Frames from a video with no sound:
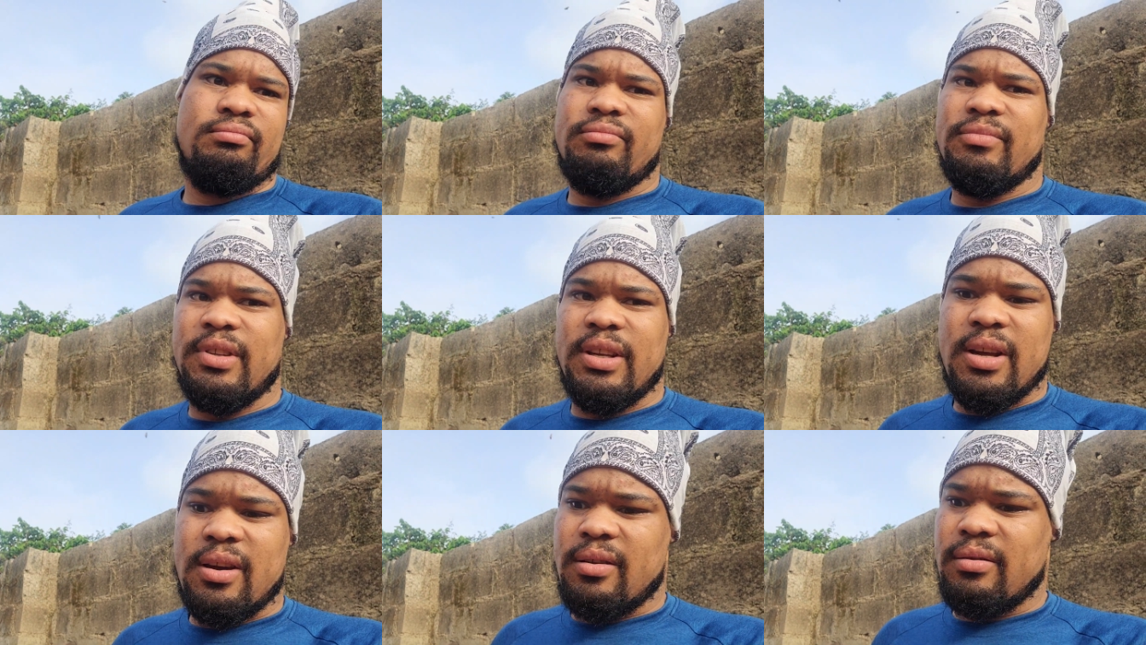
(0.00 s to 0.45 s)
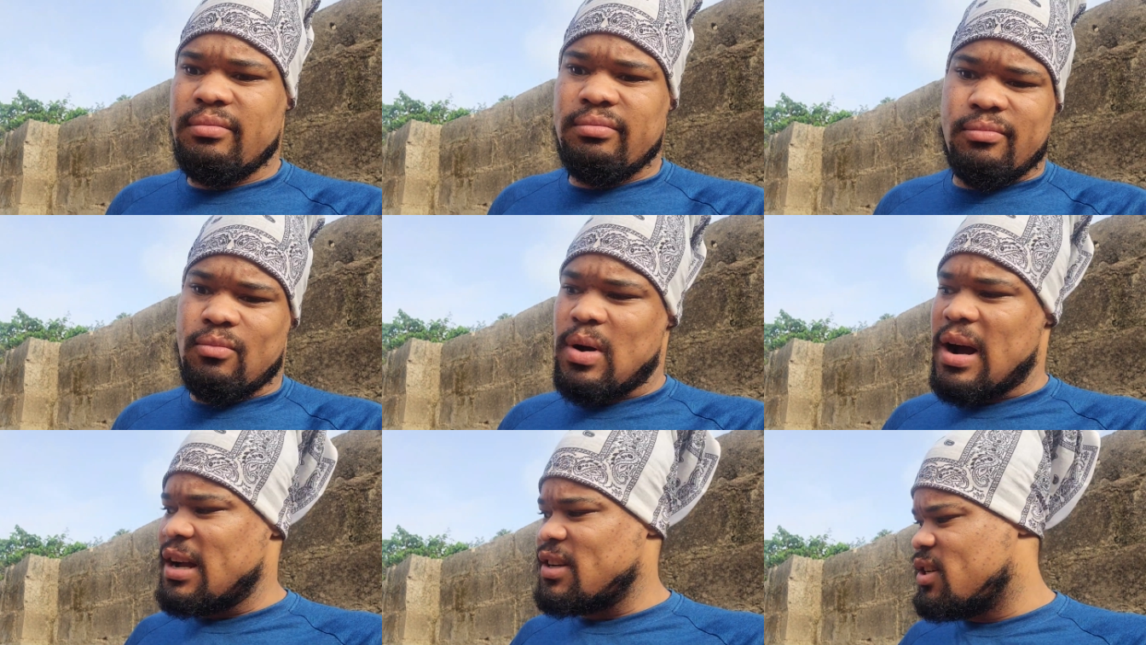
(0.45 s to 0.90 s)
you know,
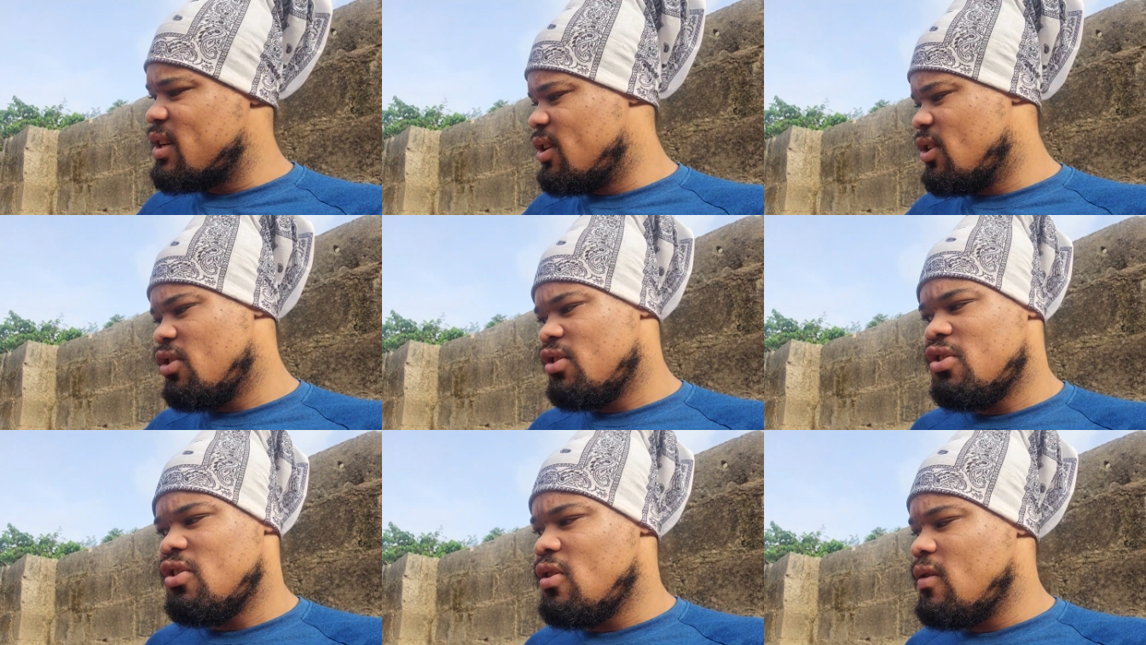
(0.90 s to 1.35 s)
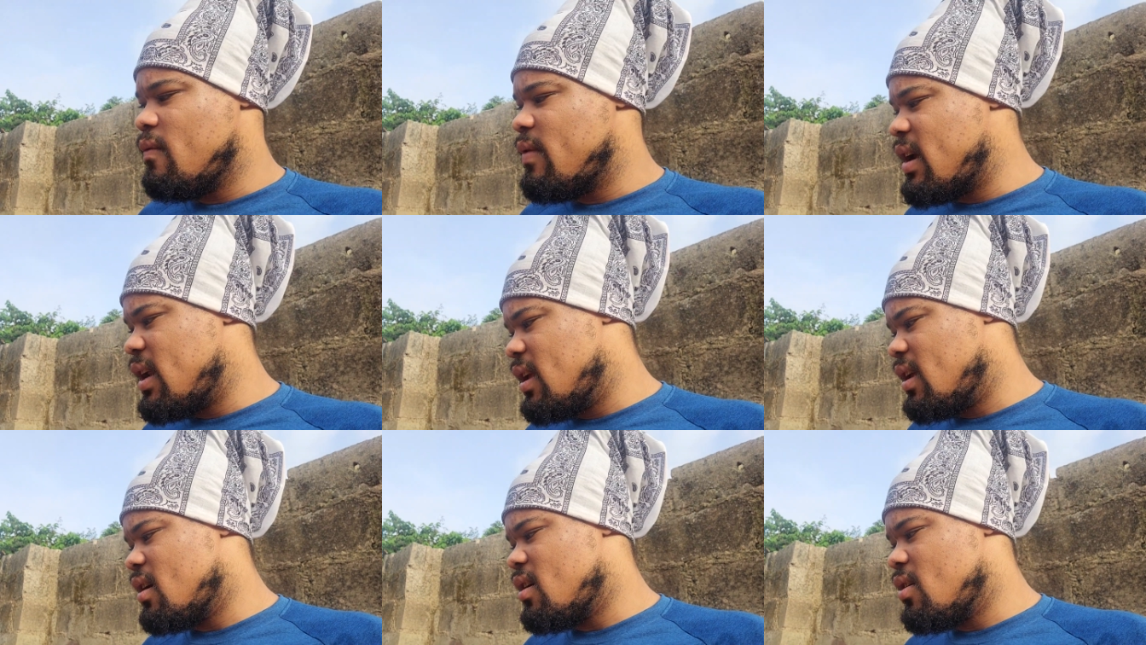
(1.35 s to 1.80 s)
watch a YouTube
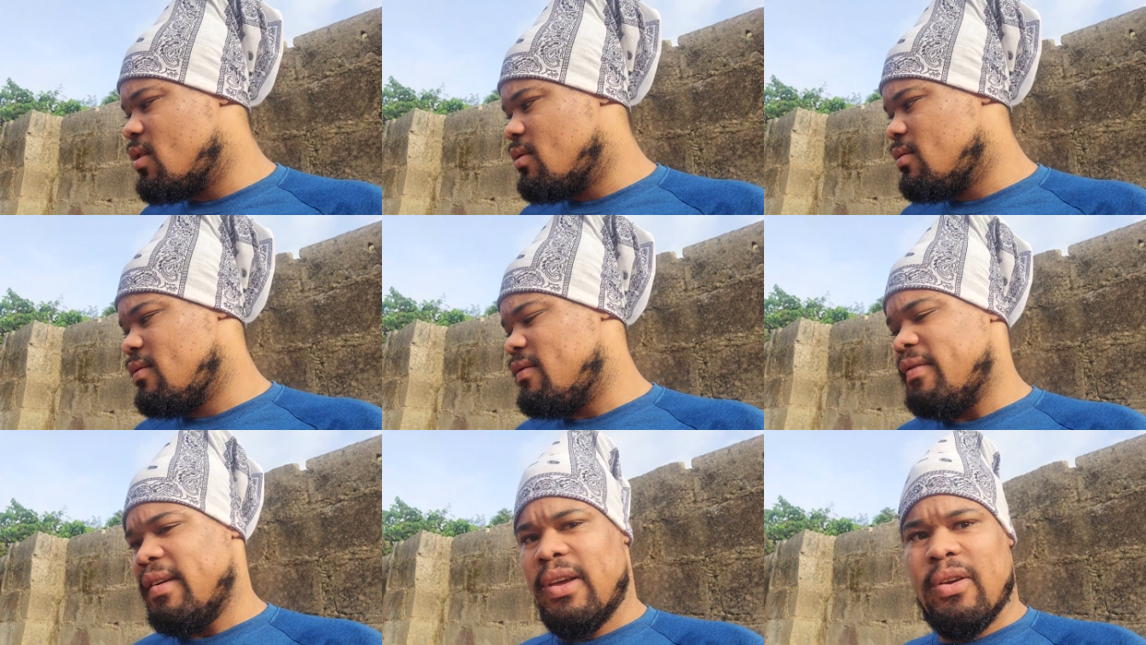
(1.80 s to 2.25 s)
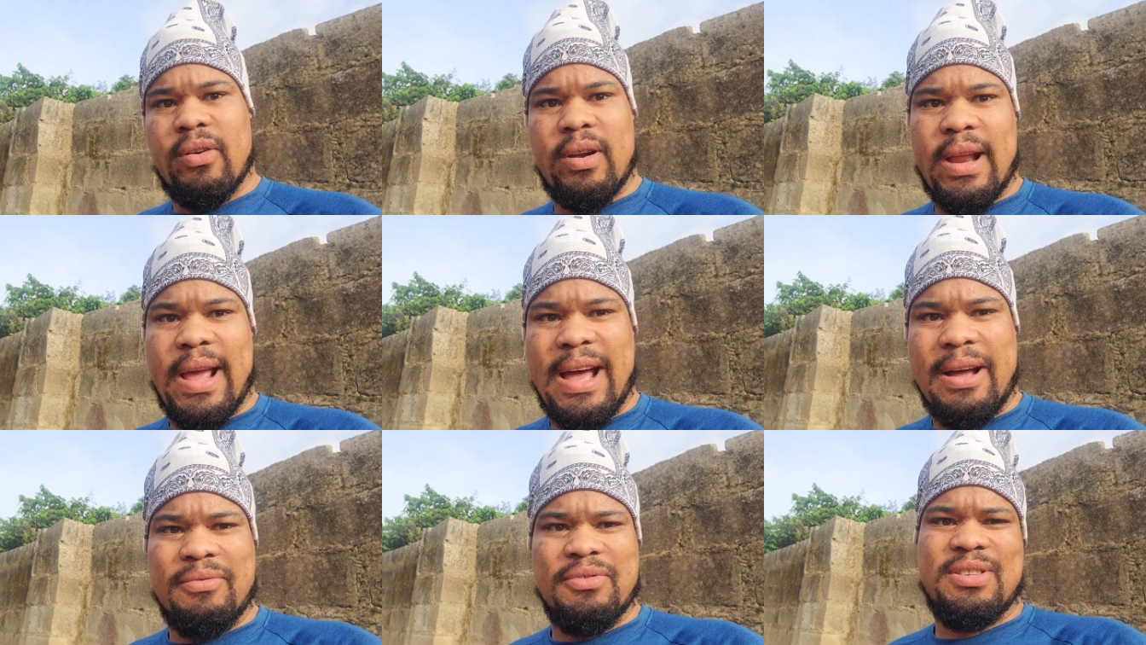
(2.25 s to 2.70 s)
video, figure
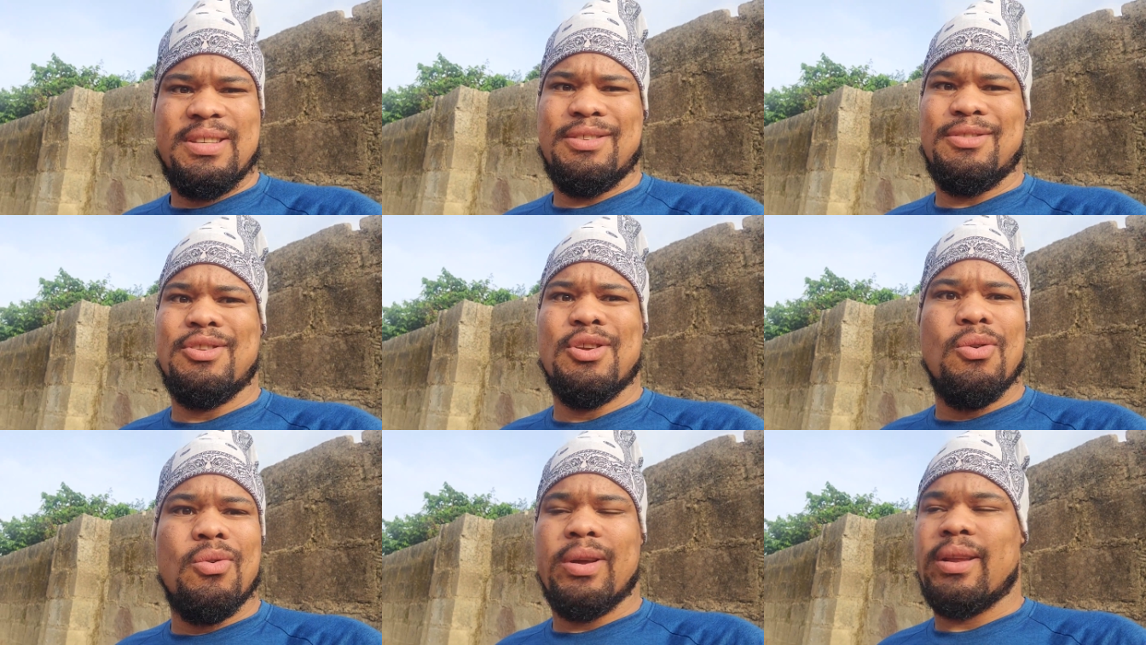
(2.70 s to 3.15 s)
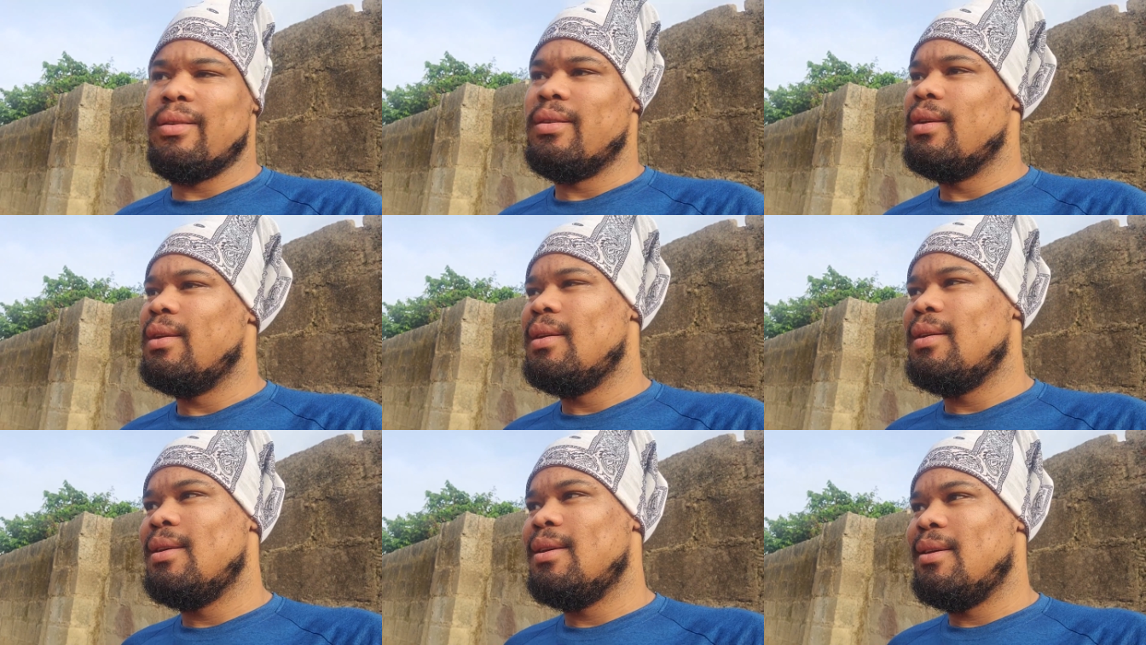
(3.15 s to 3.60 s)
it out and just do it,
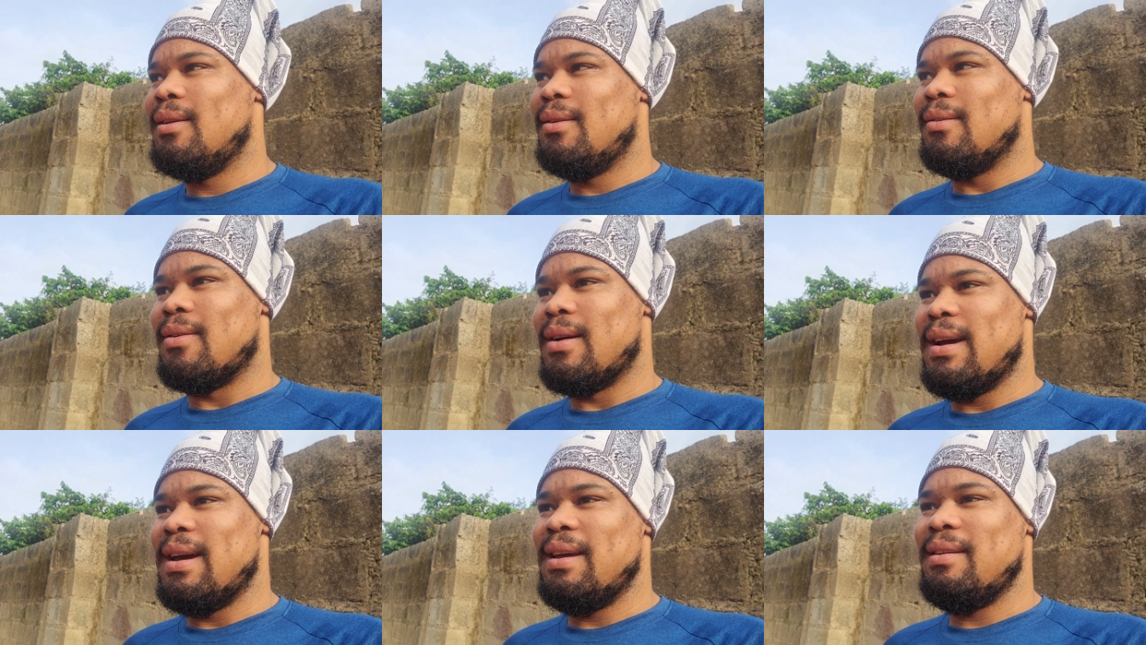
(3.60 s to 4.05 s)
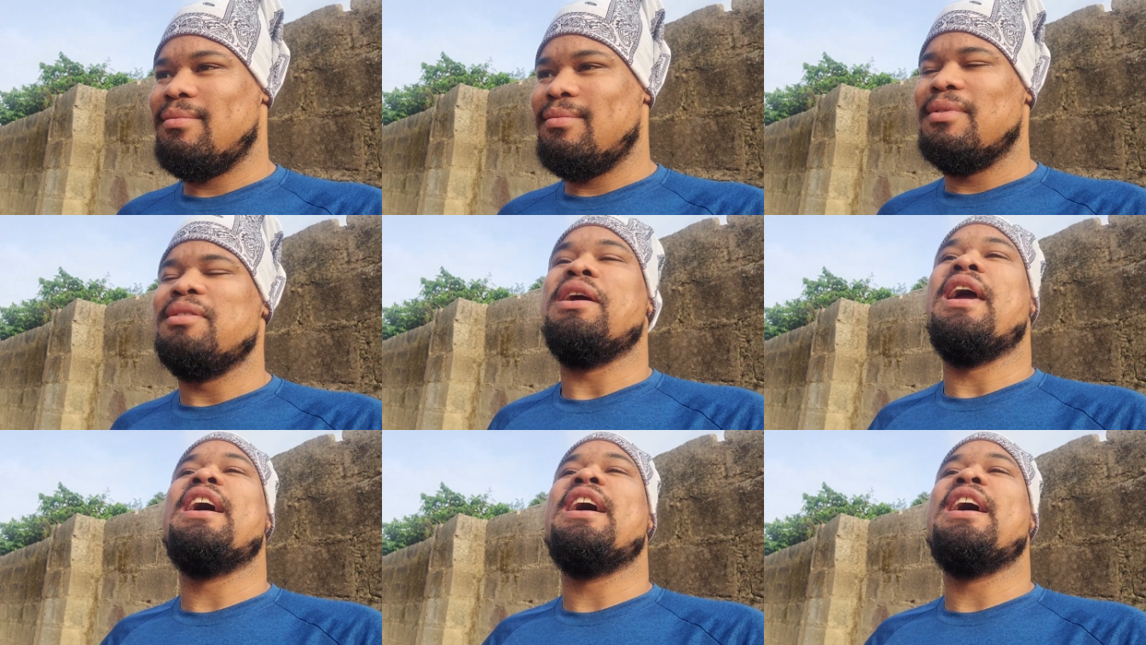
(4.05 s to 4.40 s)
right?